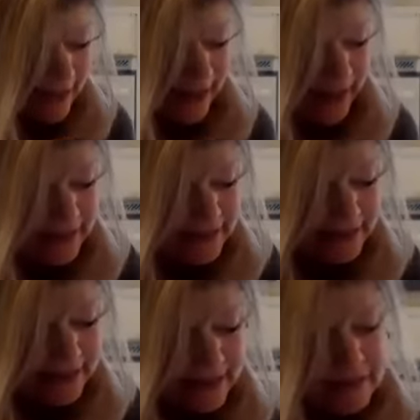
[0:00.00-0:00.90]
I added
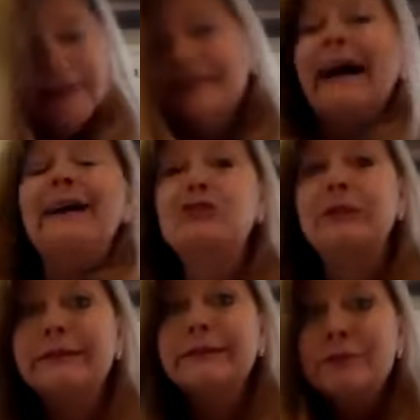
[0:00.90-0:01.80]
actually
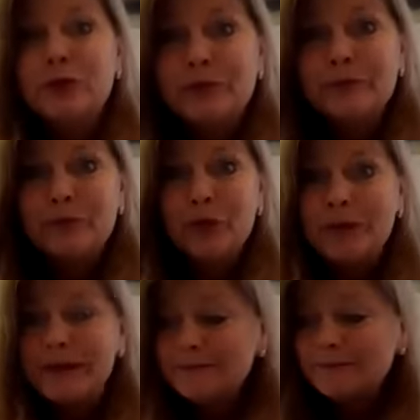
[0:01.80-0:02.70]
a little more
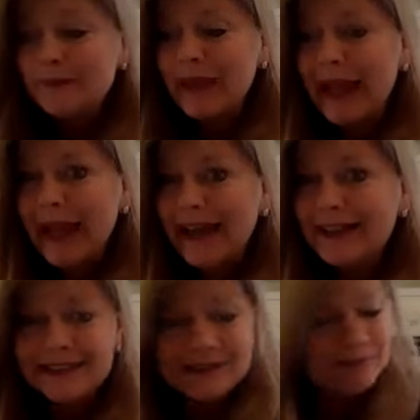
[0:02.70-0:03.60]
bourbon
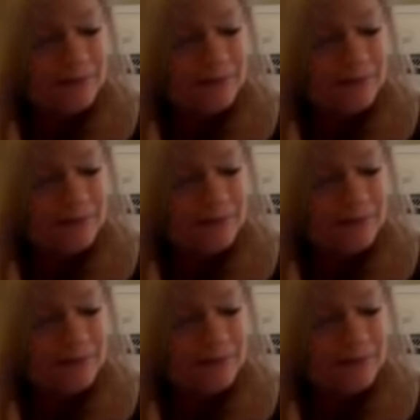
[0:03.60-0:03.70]
and